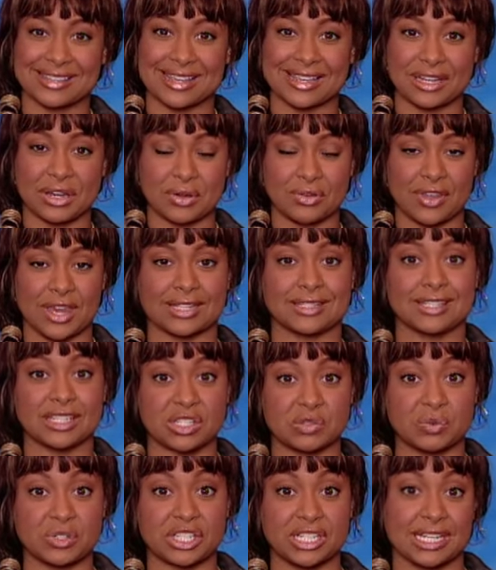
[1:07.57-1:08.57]
They know that
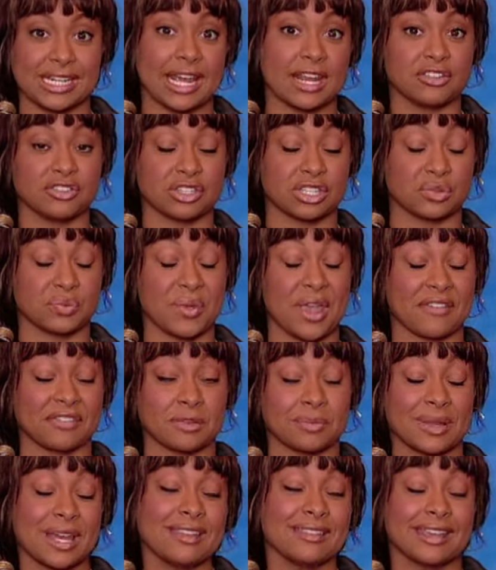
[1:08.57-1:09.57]
since we're teenagers and we have
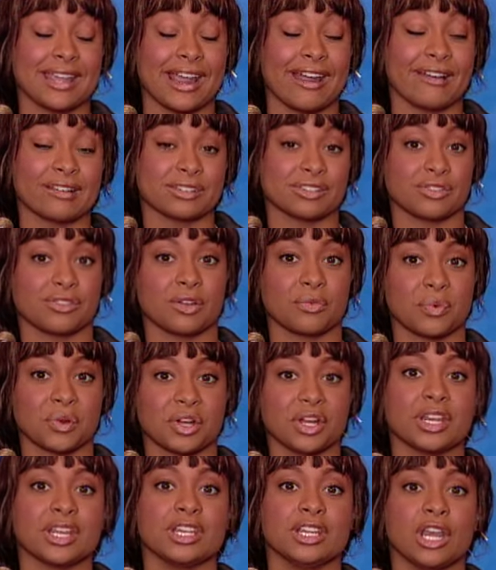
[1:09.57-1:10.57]
to play the character, that we're
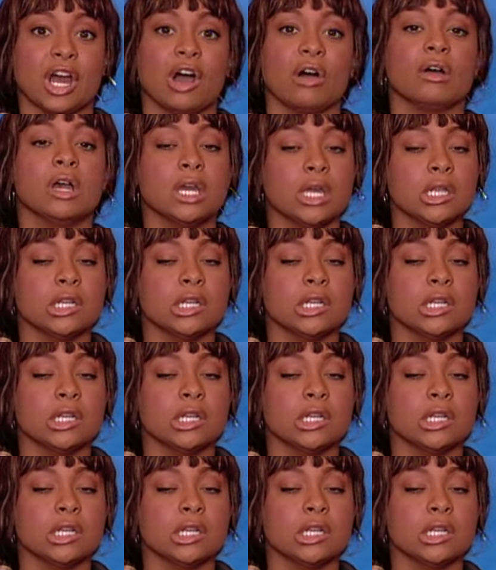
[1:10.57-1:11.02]
gonna, you know,